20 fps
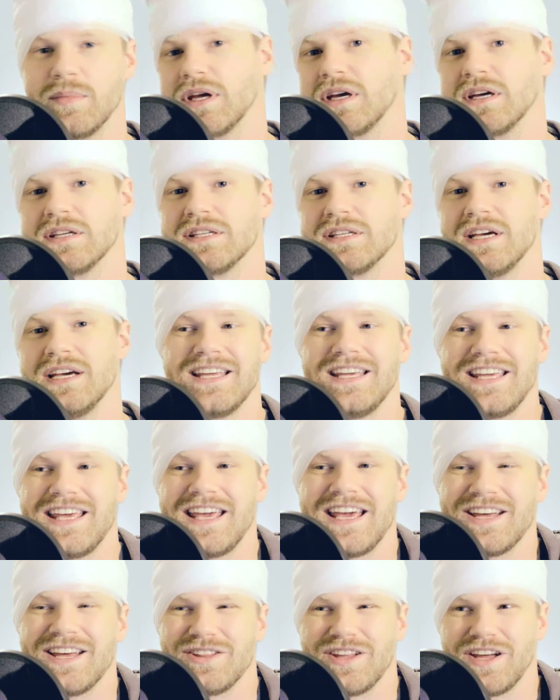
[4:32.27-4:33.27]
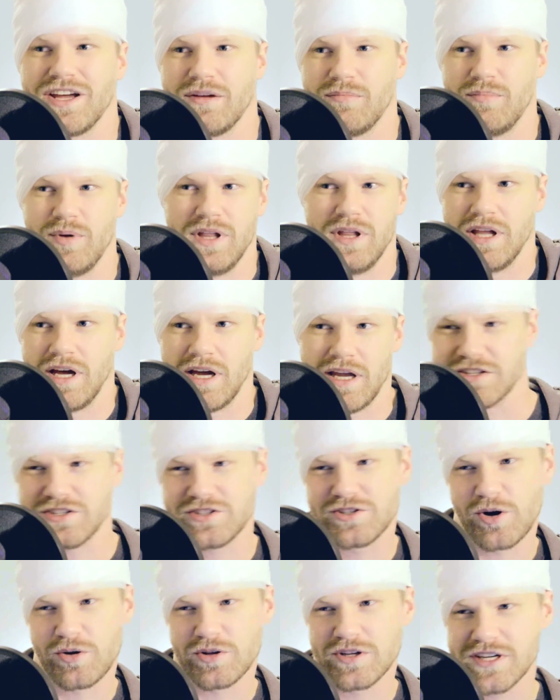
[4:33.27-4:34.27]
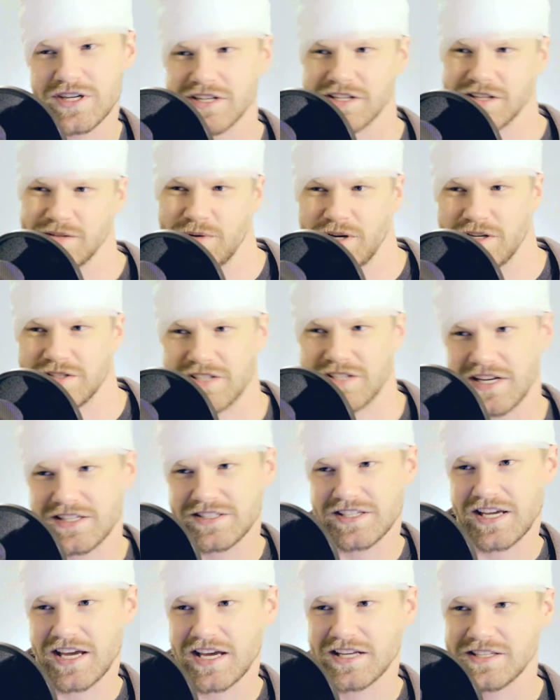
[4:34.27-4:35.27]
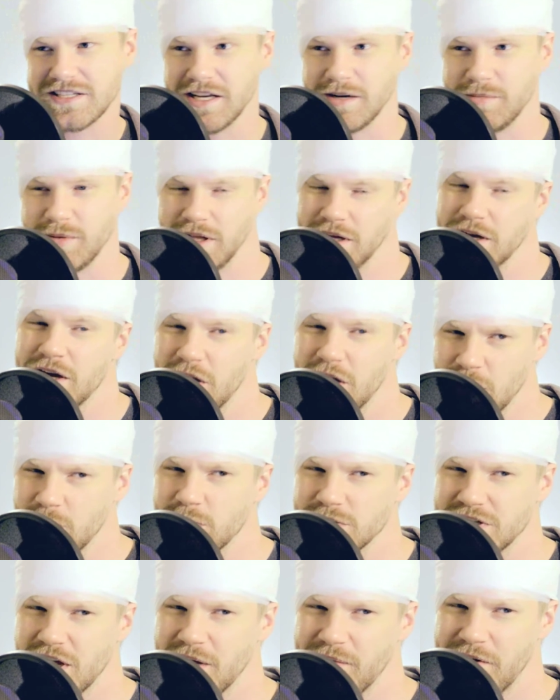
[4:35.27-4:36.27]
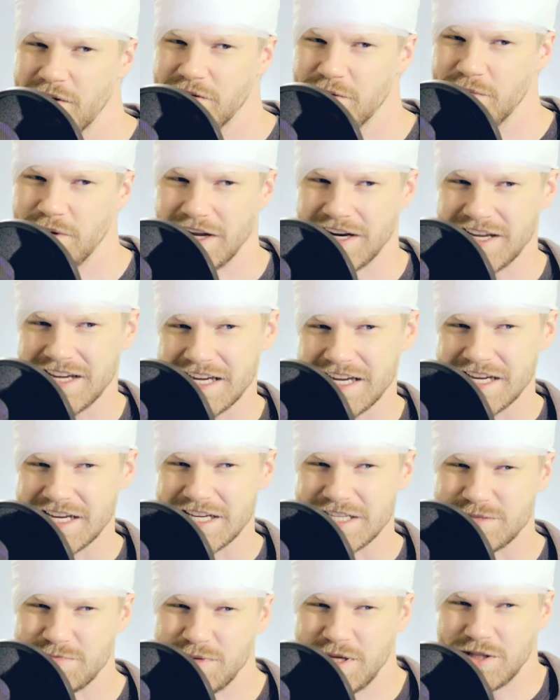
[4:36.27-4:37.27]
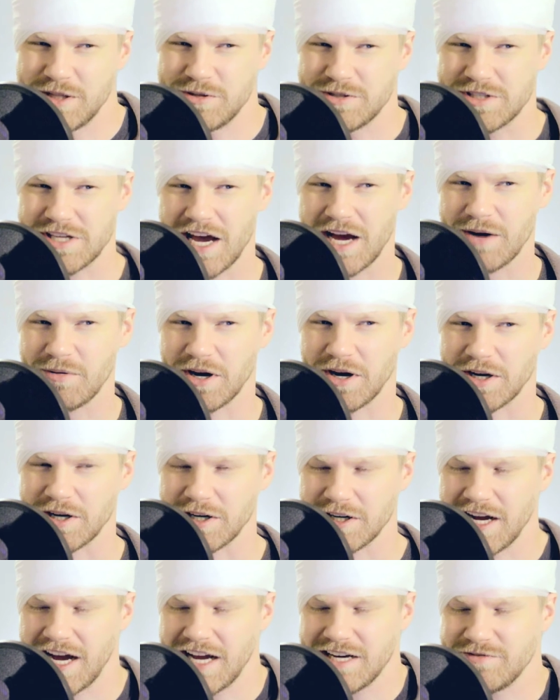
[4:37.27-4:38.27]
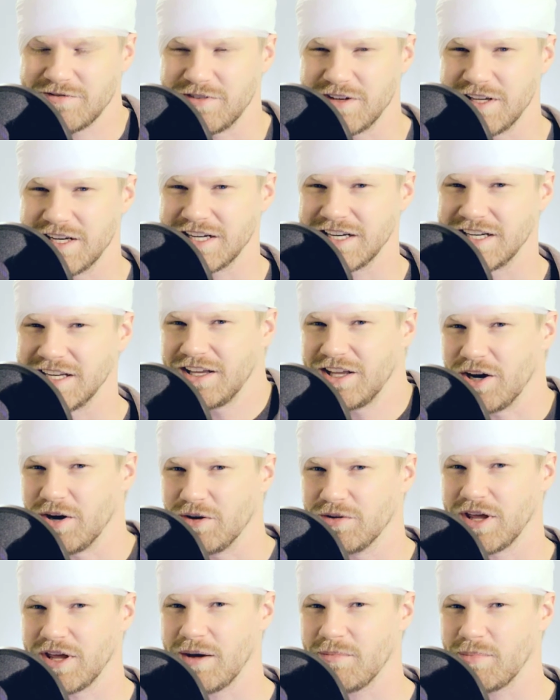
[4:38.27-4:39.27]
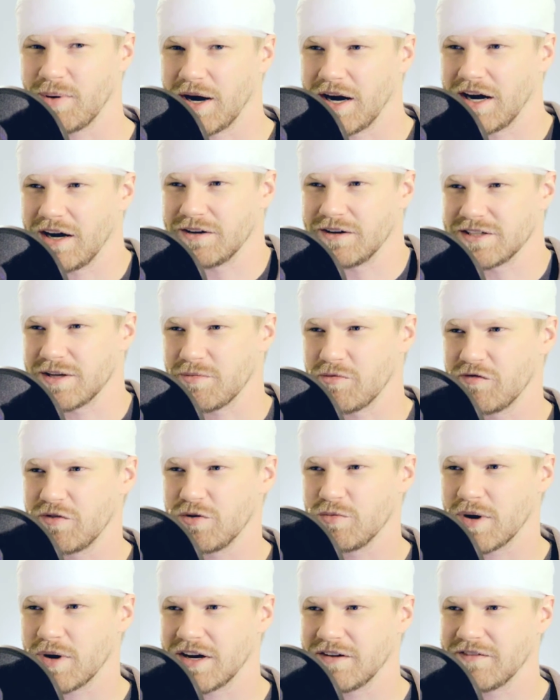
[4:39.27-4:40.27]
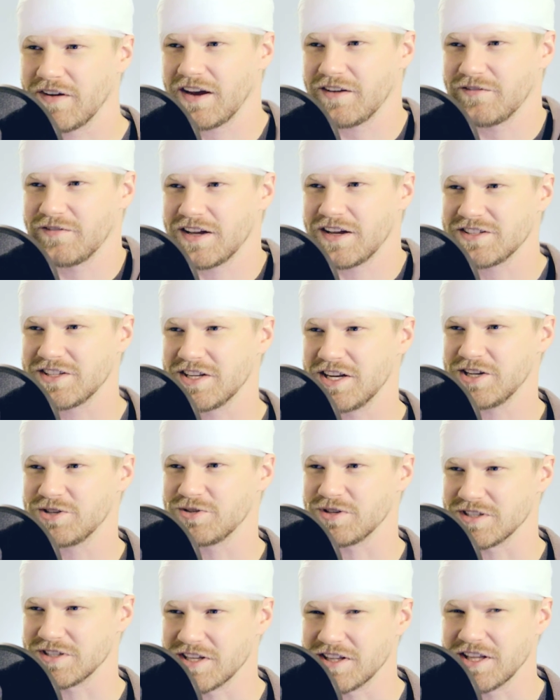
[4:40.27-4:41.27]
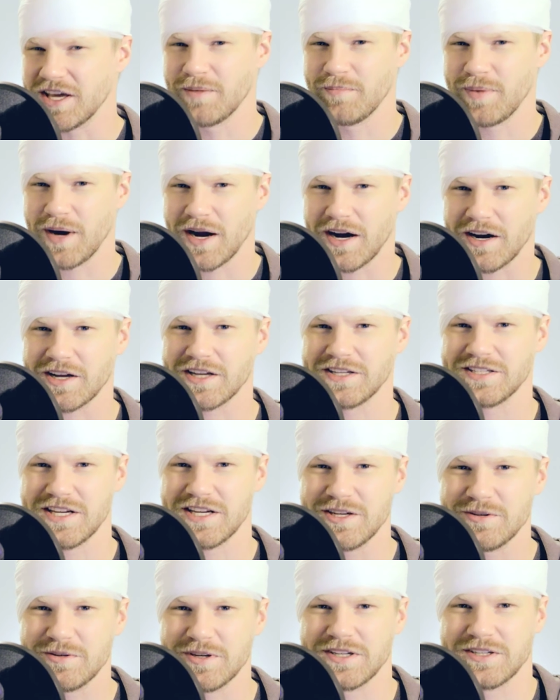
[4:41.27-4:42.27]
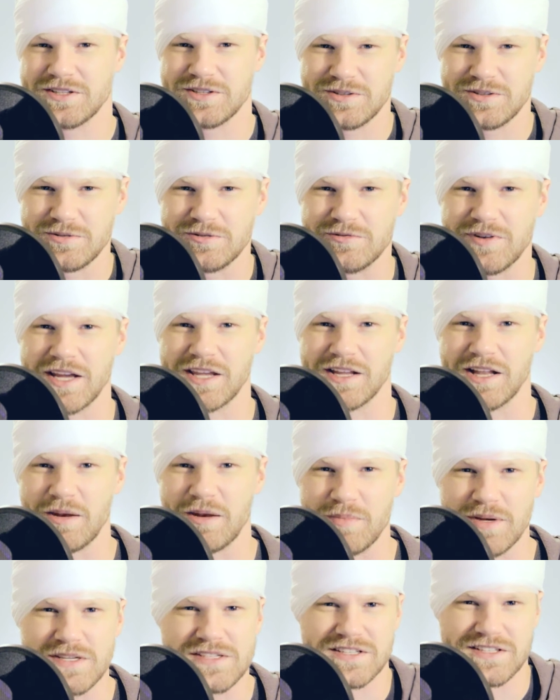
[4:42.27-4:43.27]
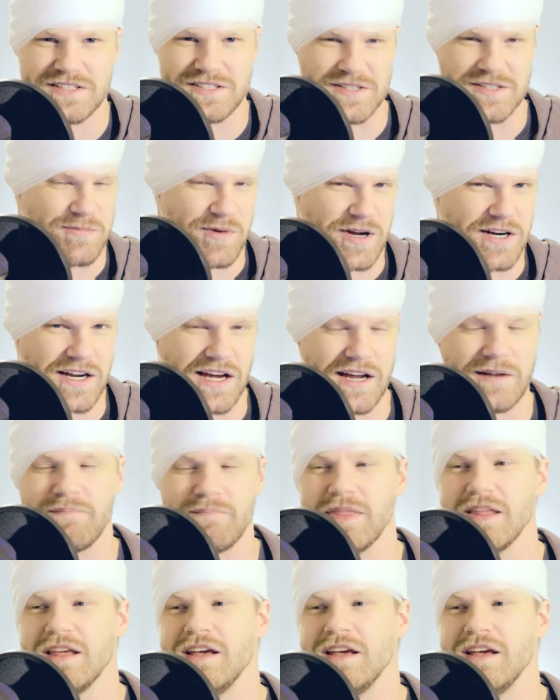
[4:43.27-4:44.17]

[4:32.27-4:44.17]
because he can't like be like strolling into the Mos Eisley canteen and be like, "What's up, everybody? It's me, Luke Skywalker. I defeated, you know, the Empire. Some of you might have had a vested interest in the Empire continuing to regulate business and whatnot."